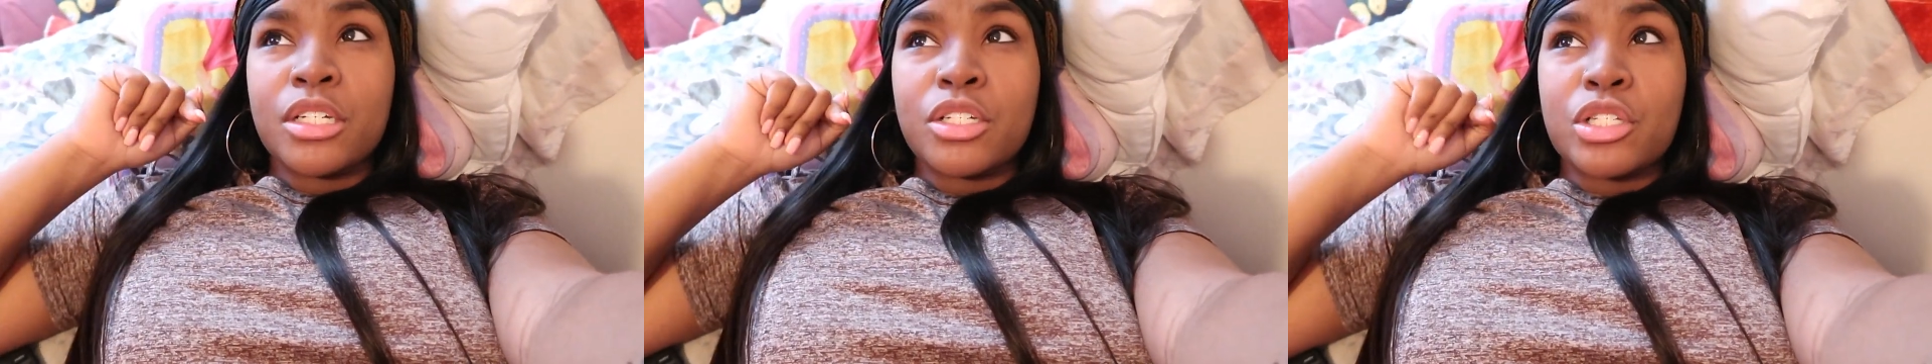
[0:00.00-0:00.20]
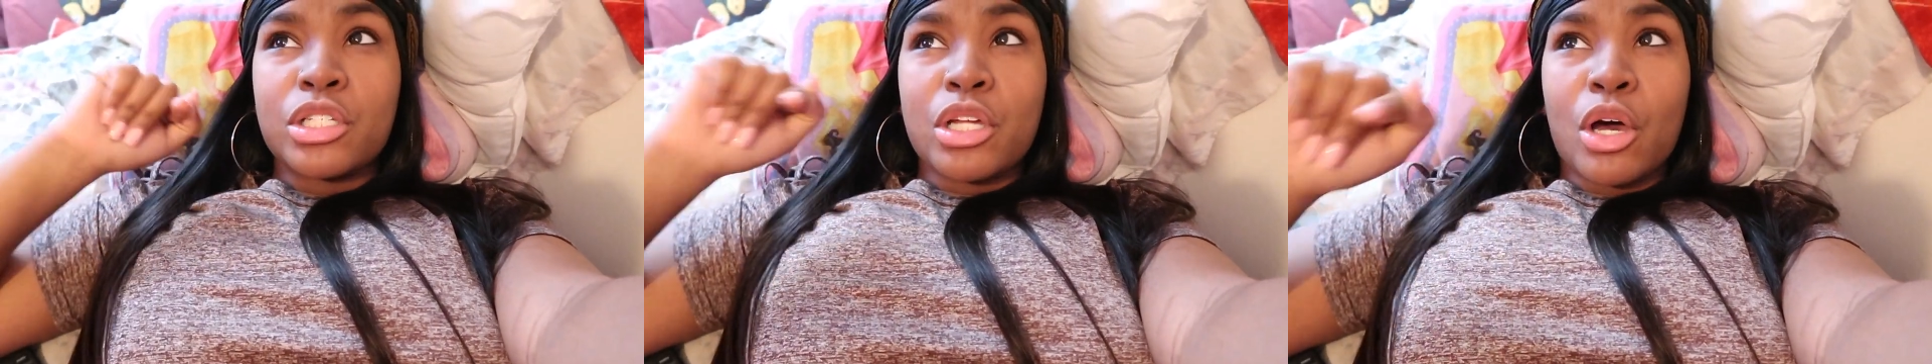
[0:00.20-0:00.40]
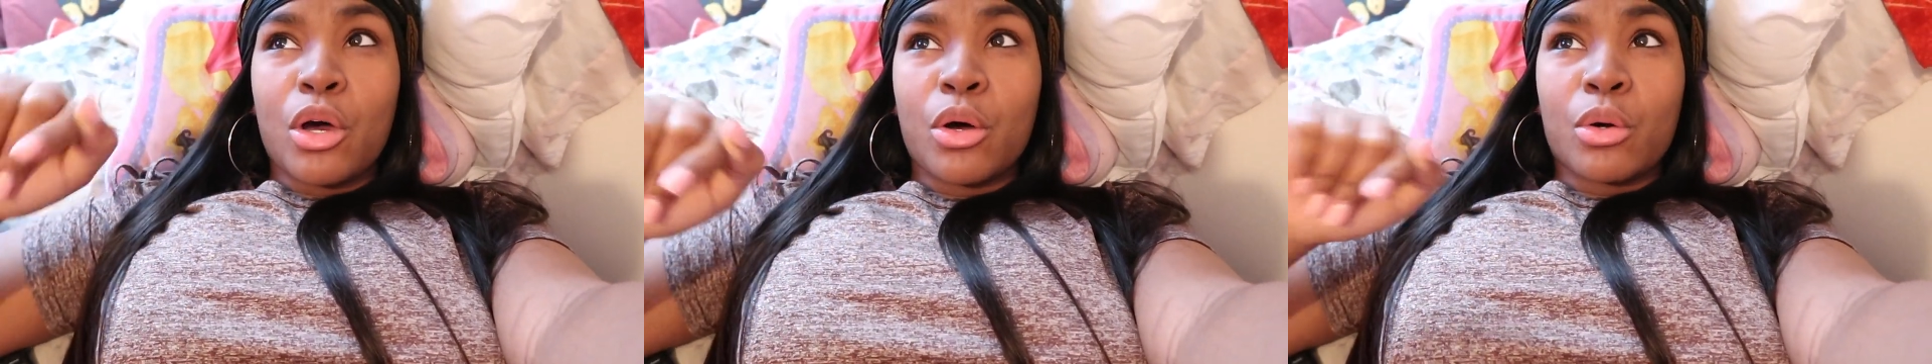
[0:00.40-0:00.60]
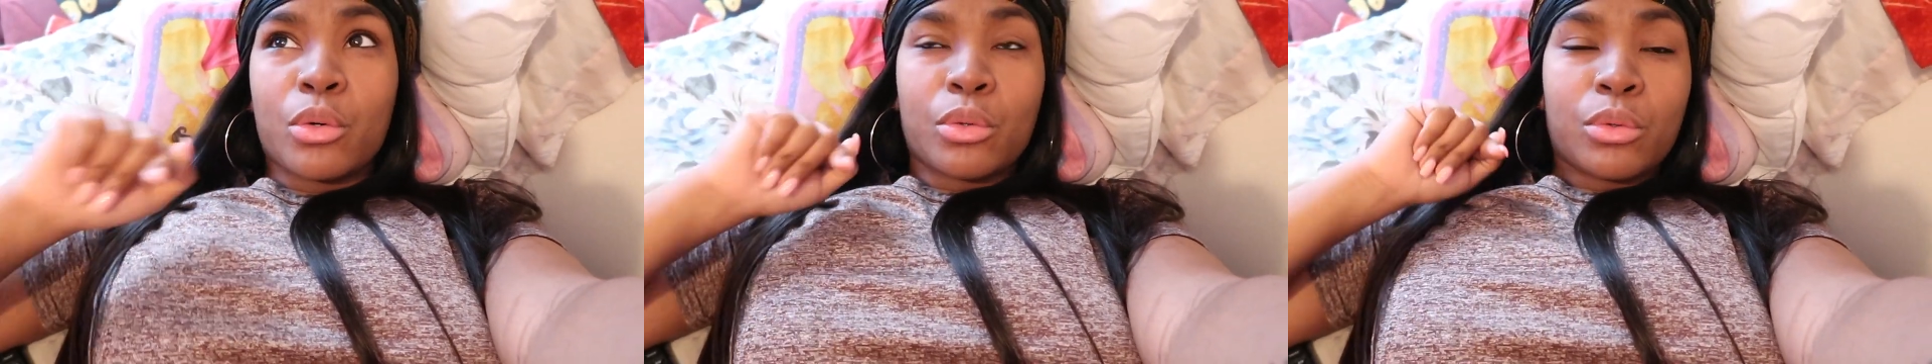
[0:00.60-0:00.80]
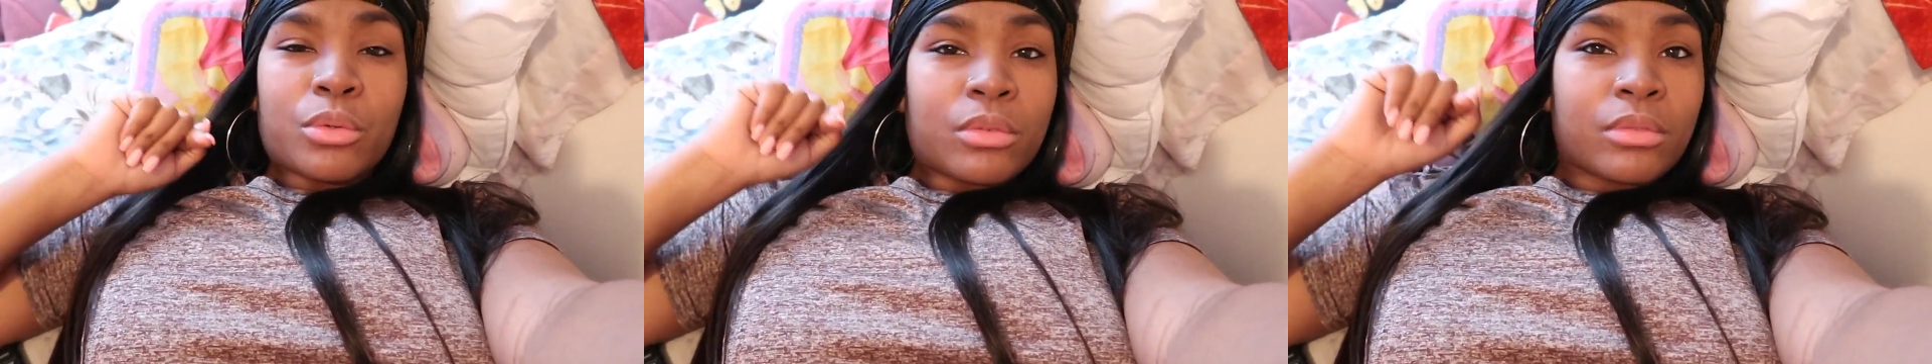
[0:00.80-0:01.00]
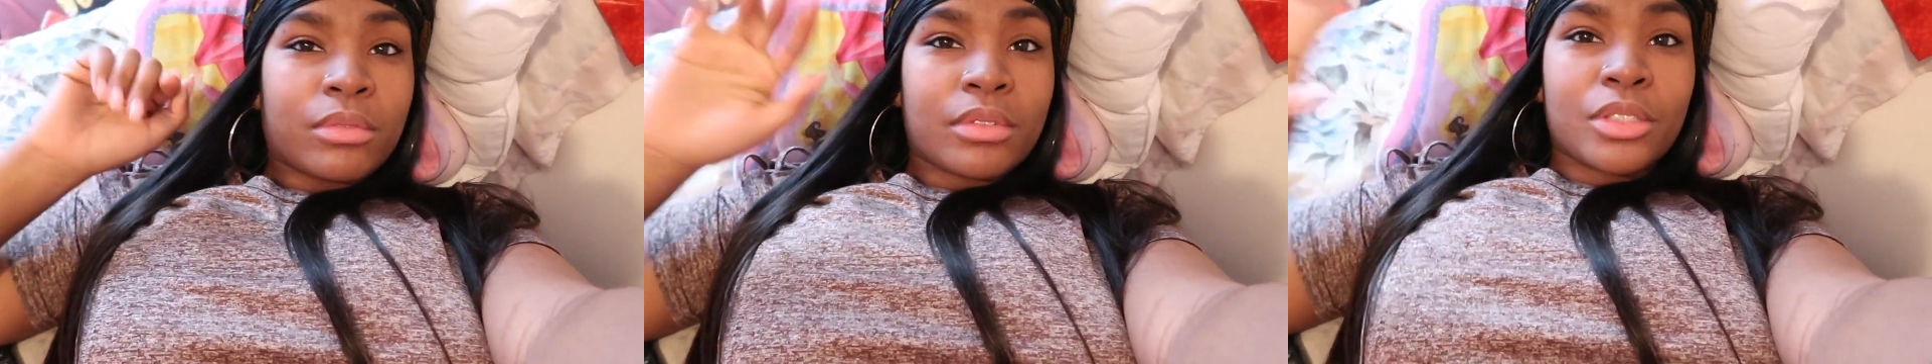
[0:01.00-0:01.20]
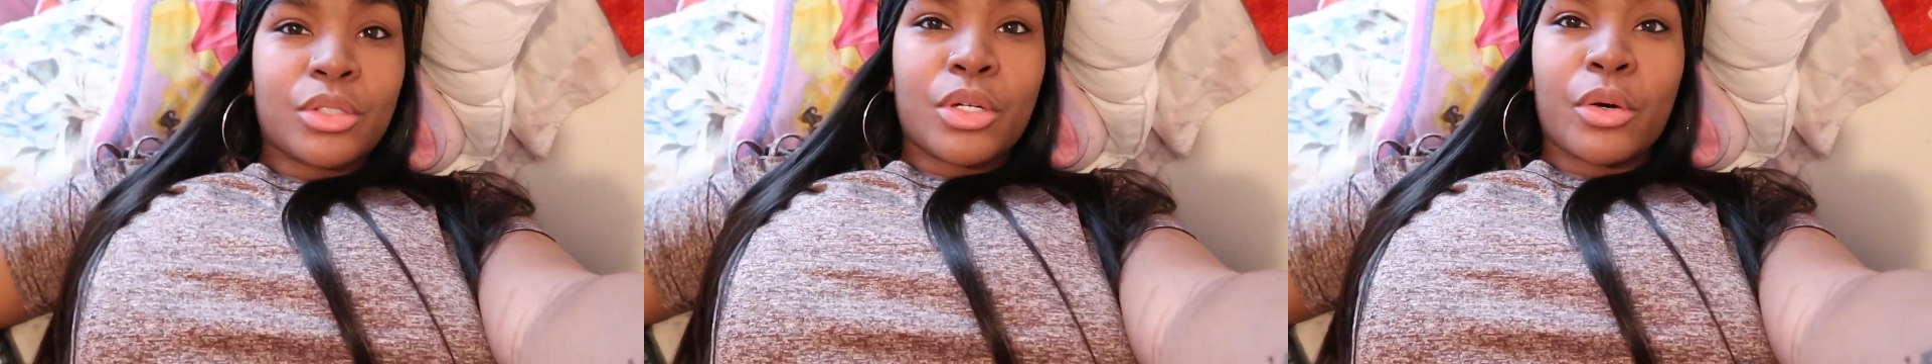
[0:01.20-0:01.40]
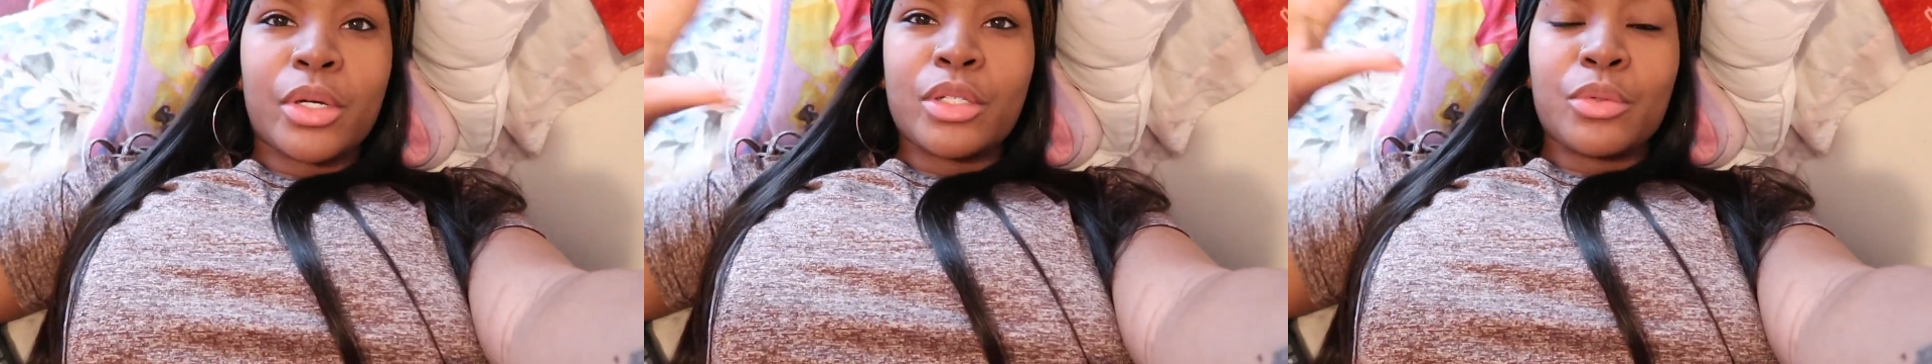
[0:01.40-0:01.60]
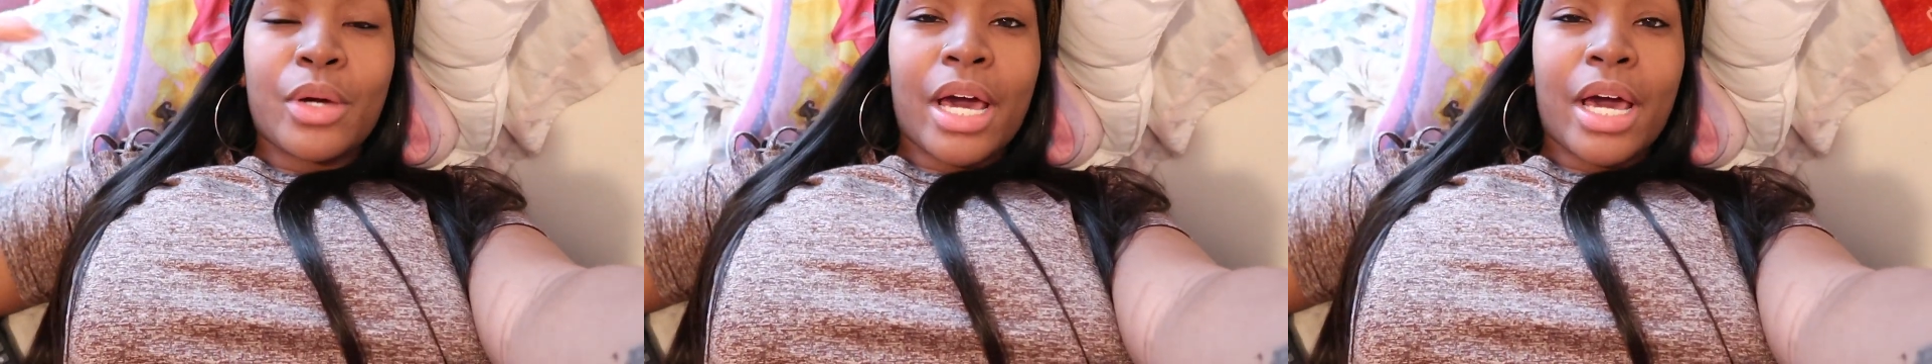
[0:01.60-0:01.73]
so you know he do